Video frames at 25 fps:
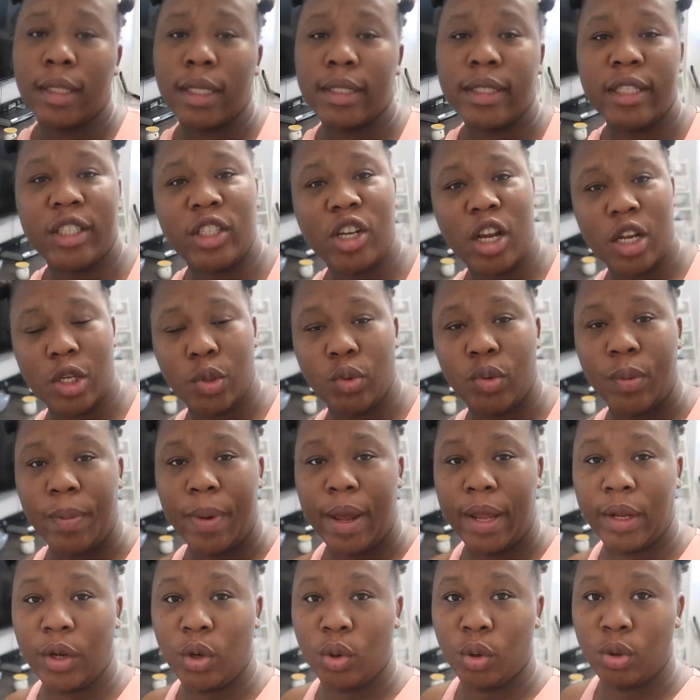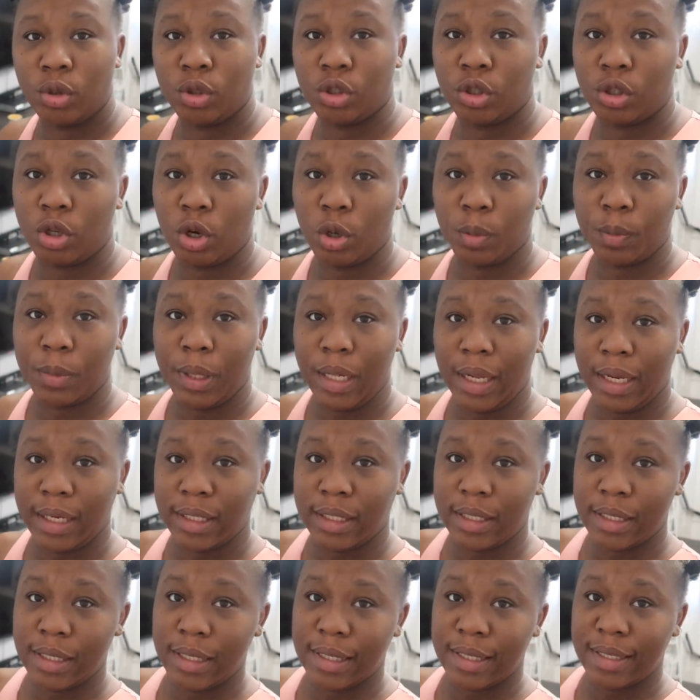there's a chance we might go shop
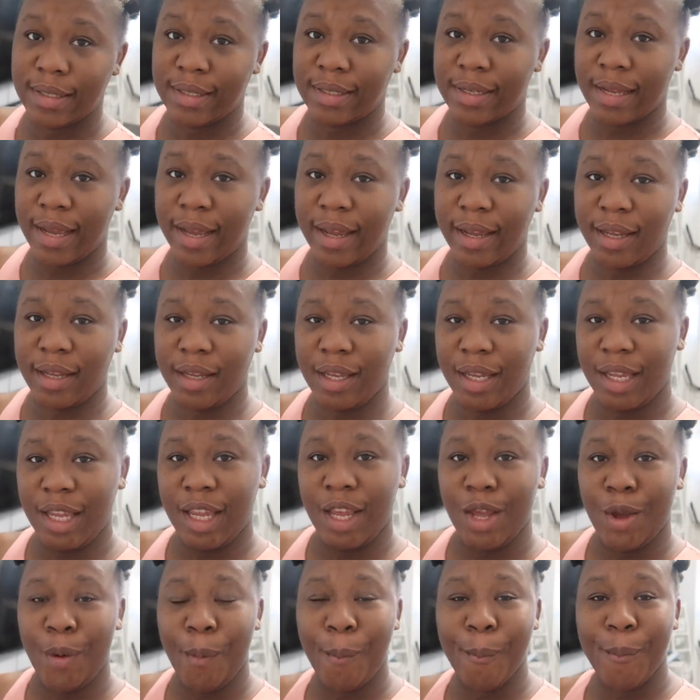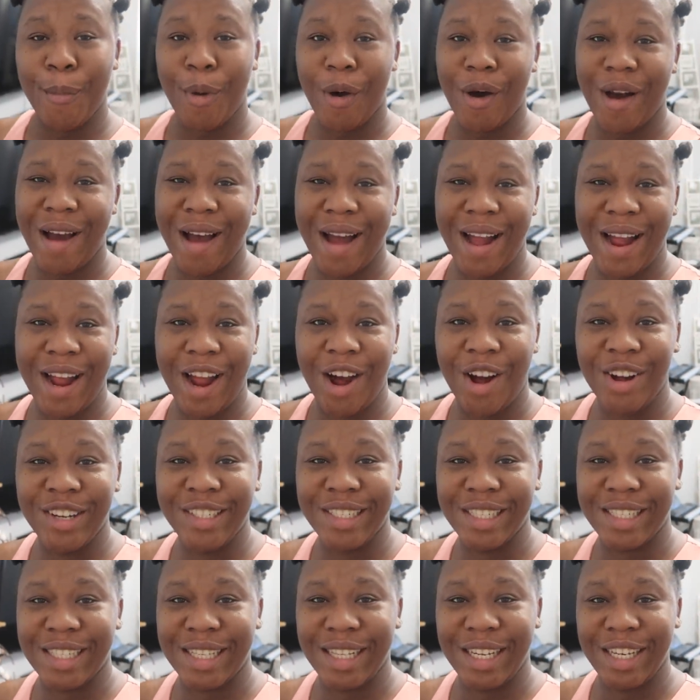later today, but no, I
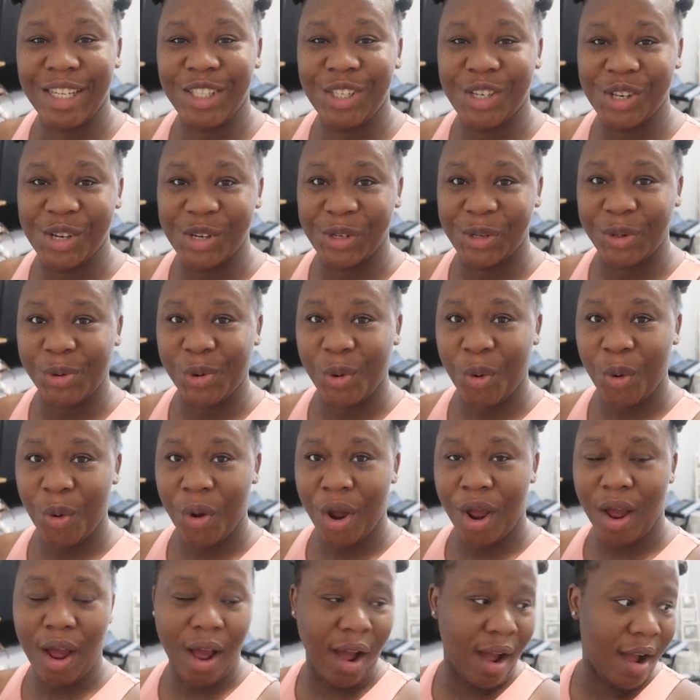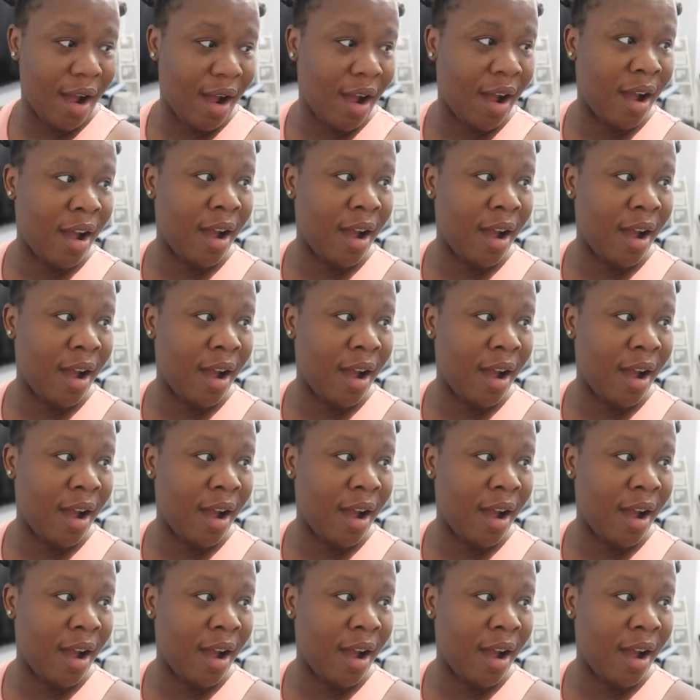honestly just, right? huh?